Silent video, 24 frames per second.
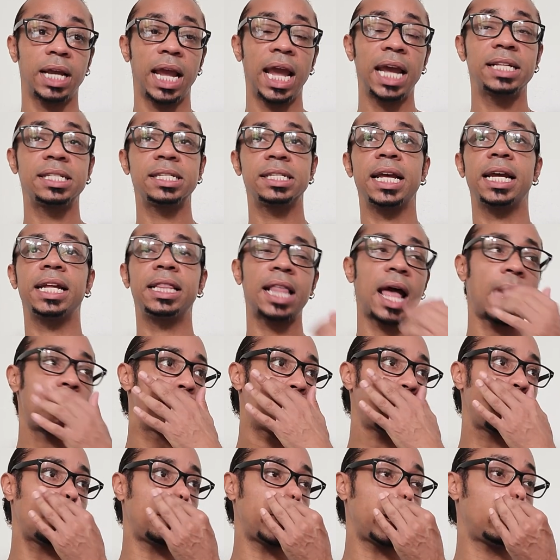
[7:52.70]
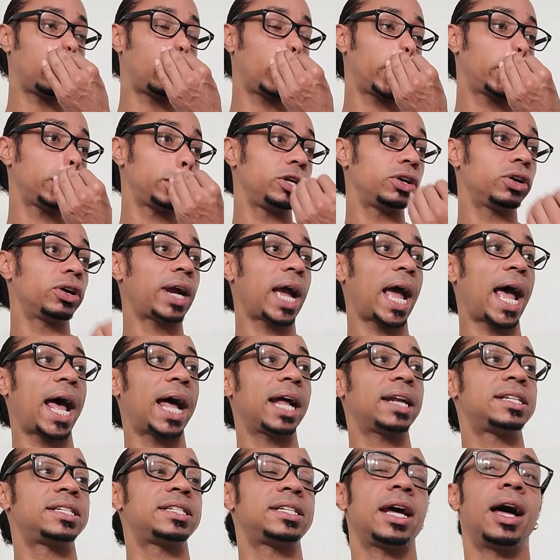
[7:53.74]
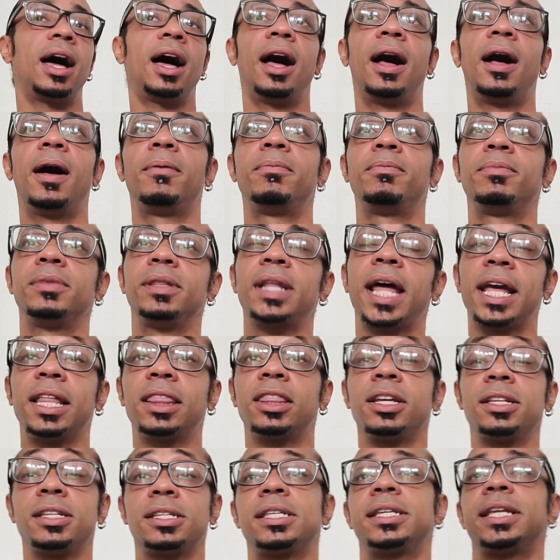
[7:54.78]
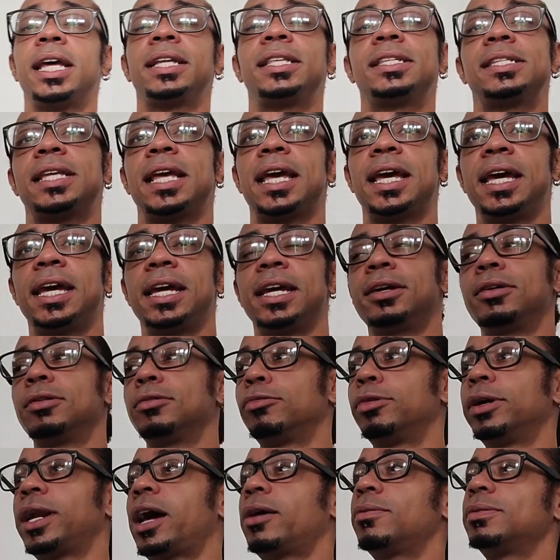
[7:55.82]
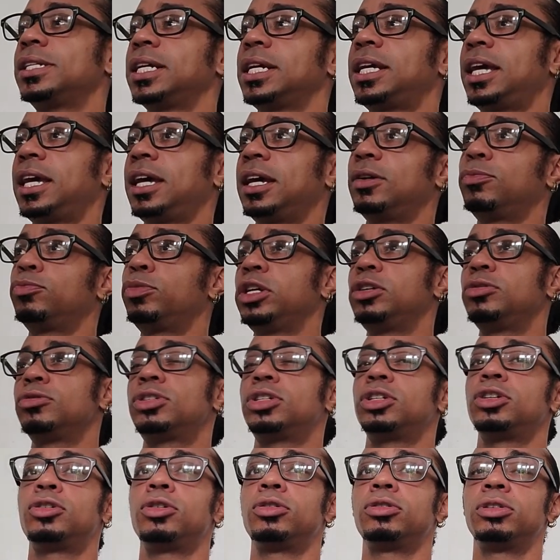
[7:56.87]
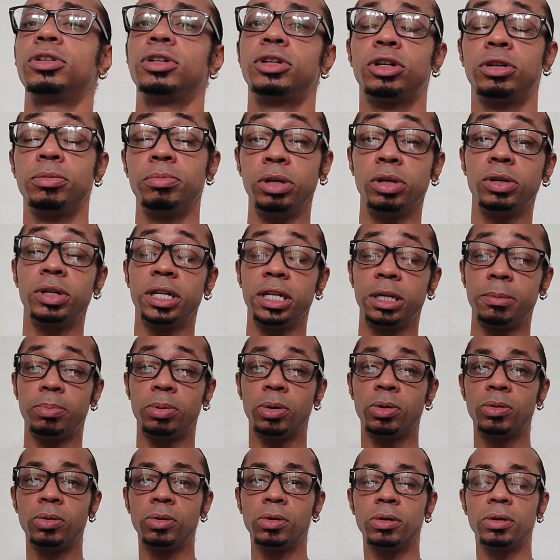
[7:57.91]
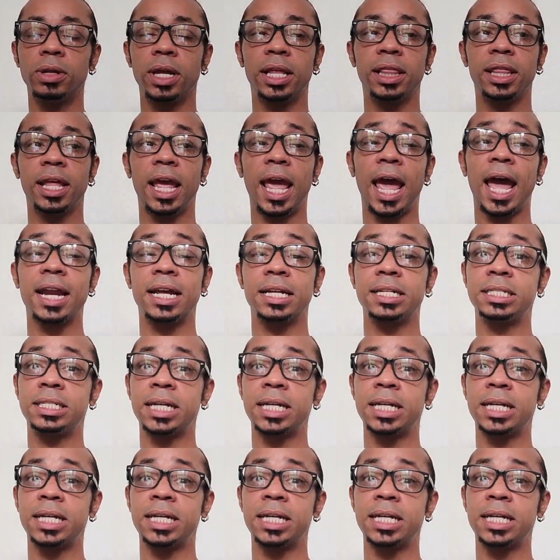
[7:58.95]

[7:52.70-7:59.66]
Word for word: It's like that moment when you're at, um, like, this, let's say, when I was a kid, we used to go to the community pool and they had a